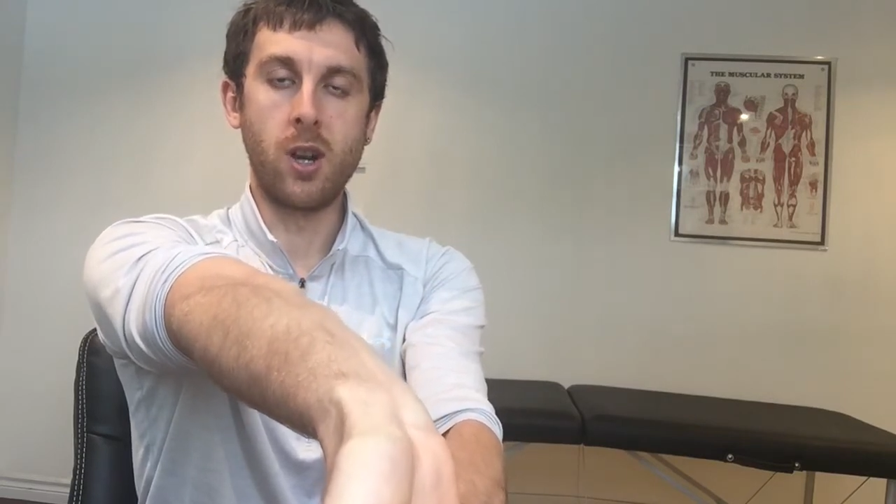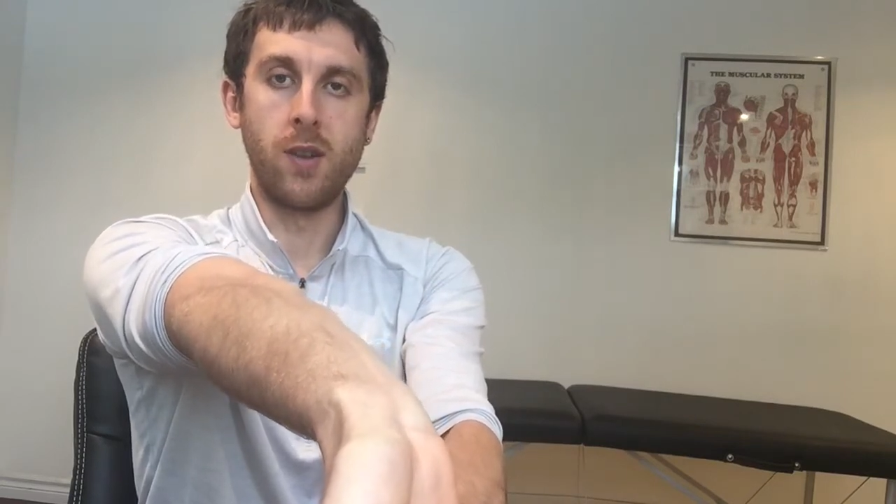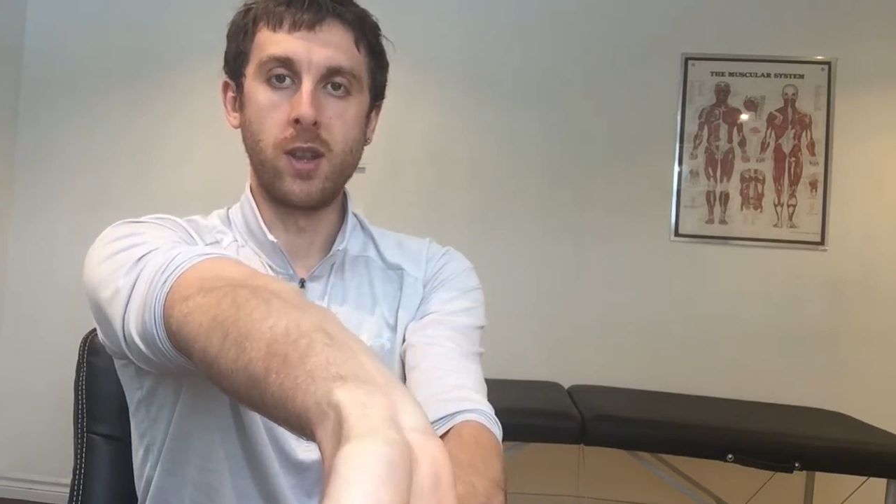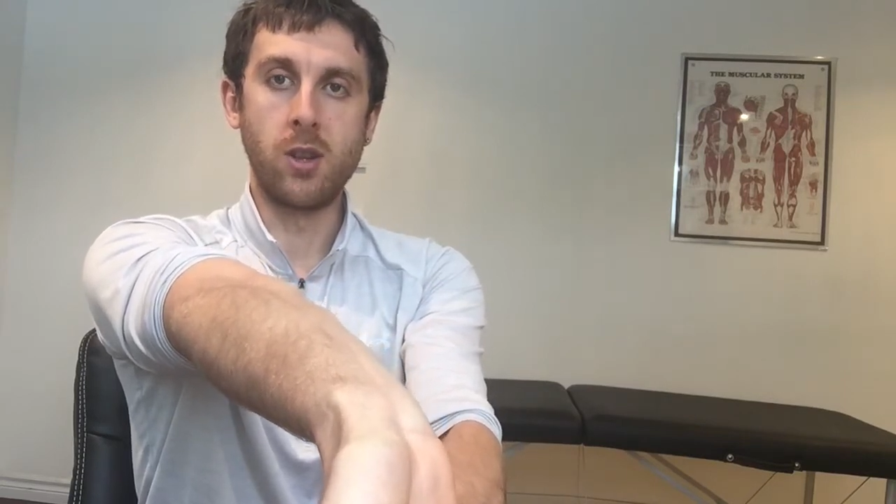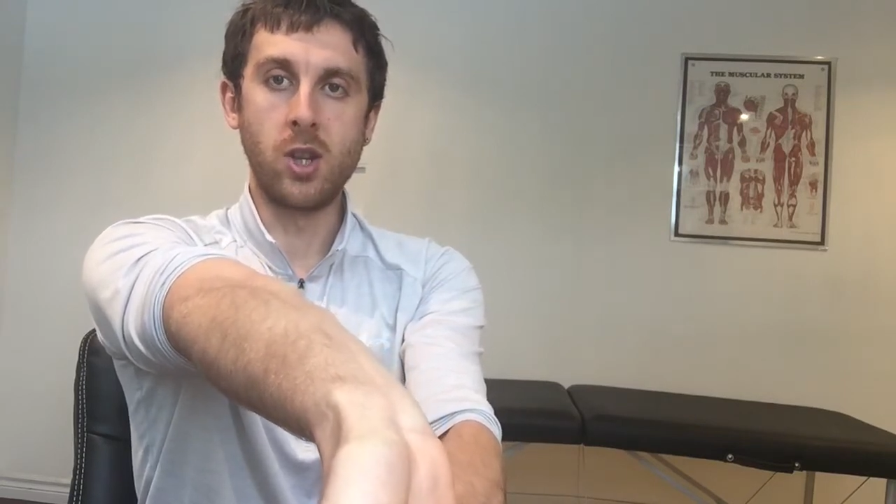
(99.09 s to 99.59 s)

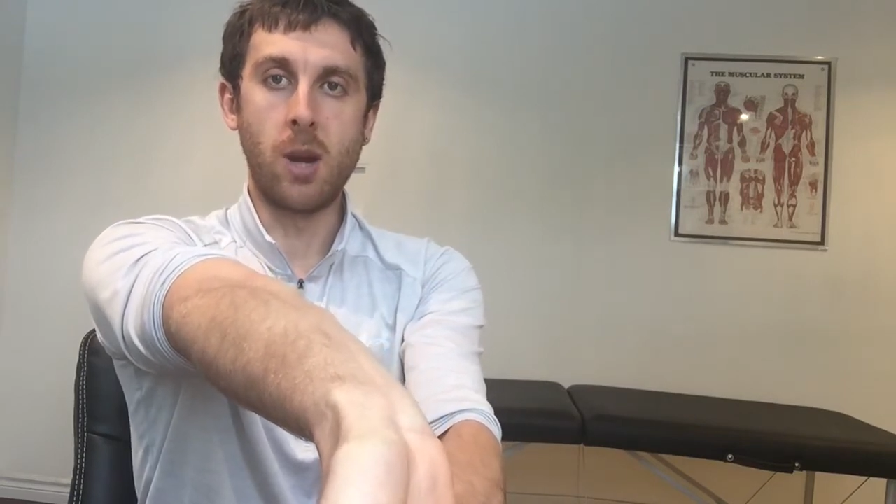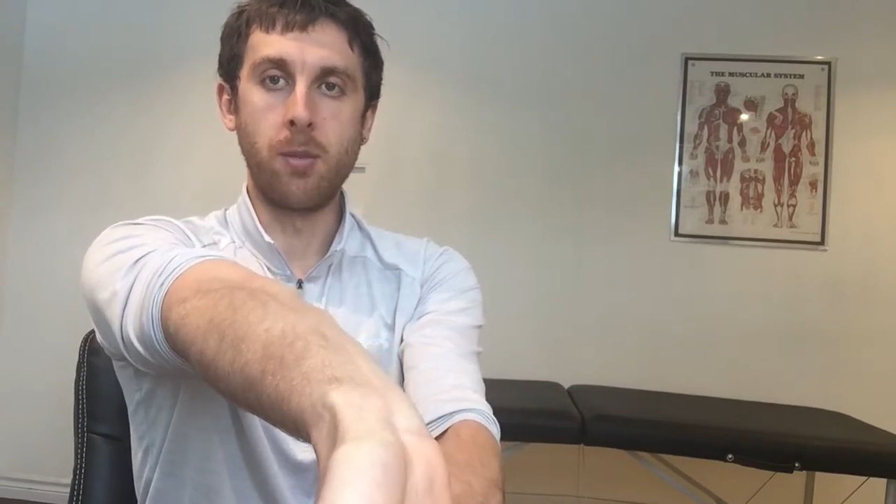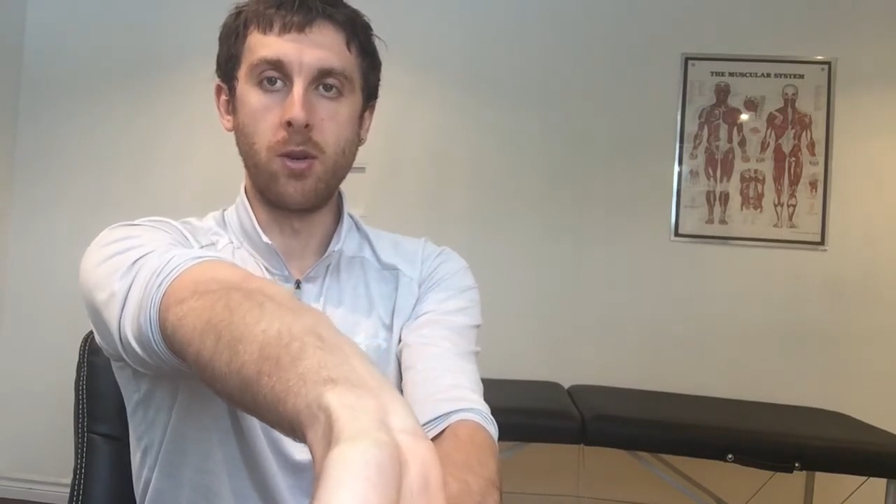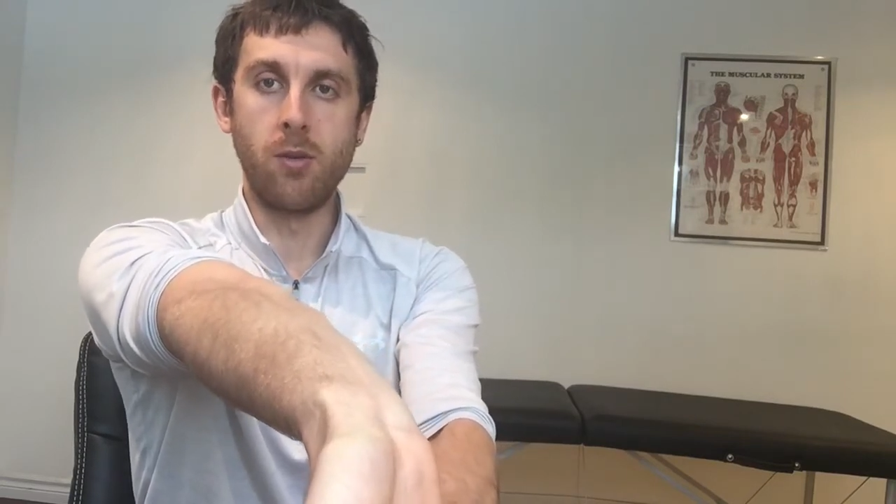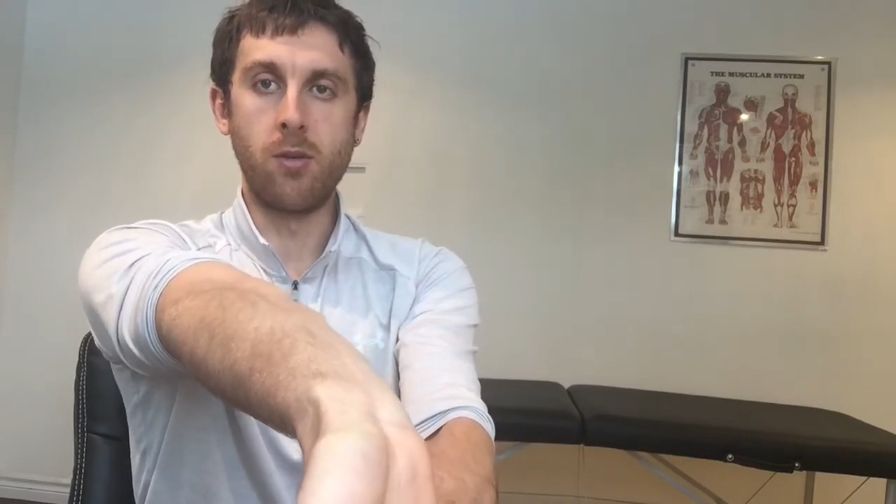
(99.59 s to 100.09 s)
of at the top of
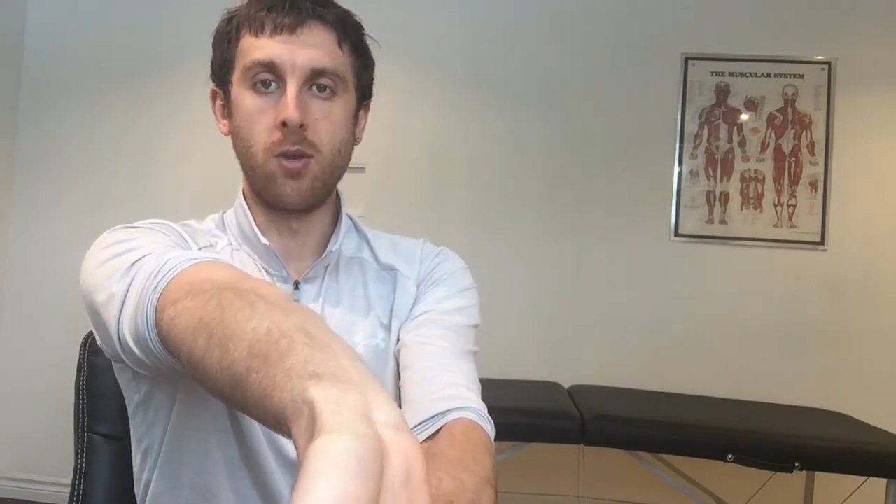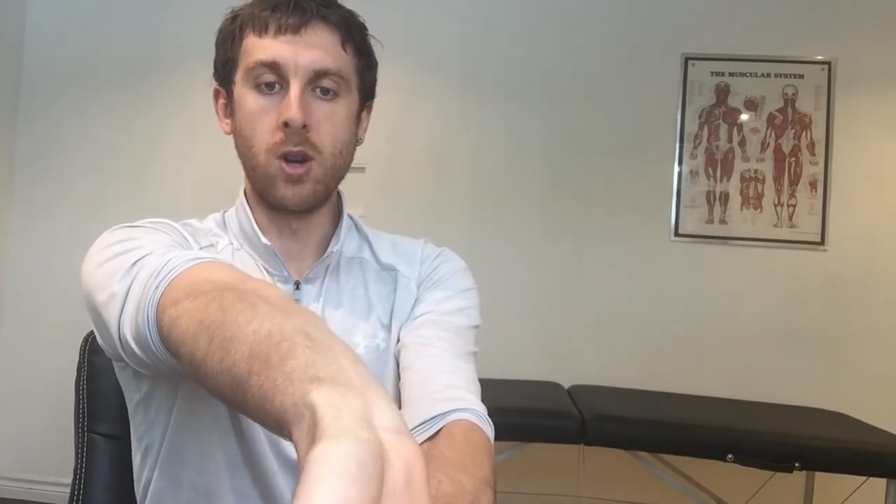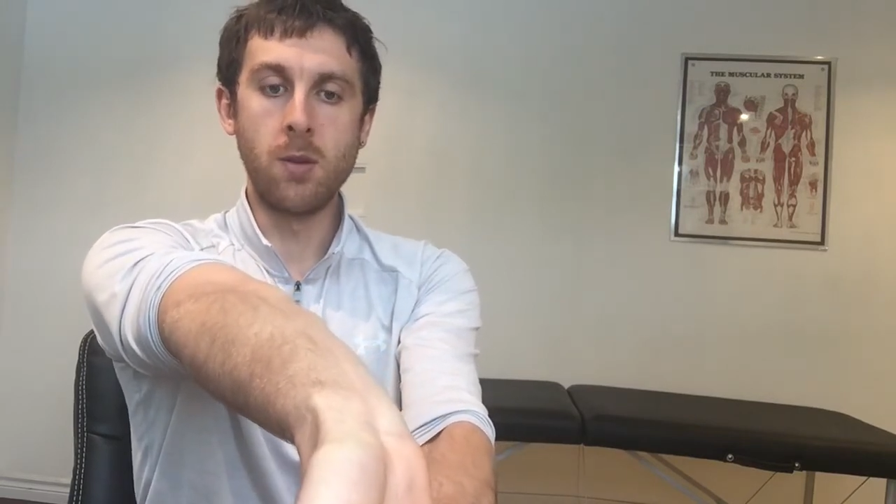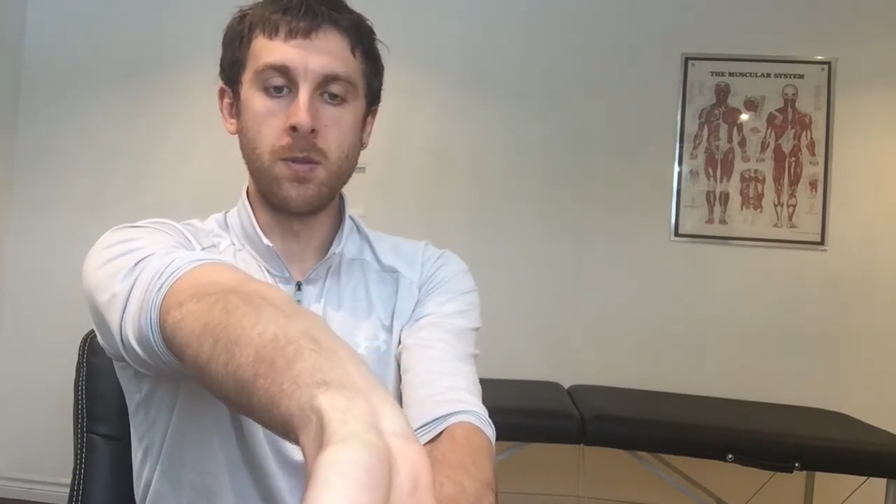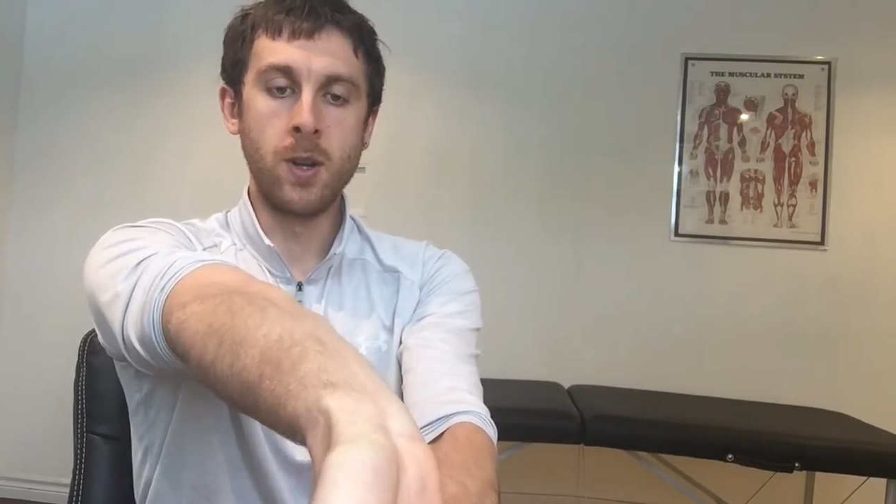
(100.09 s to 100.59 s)
your forearm.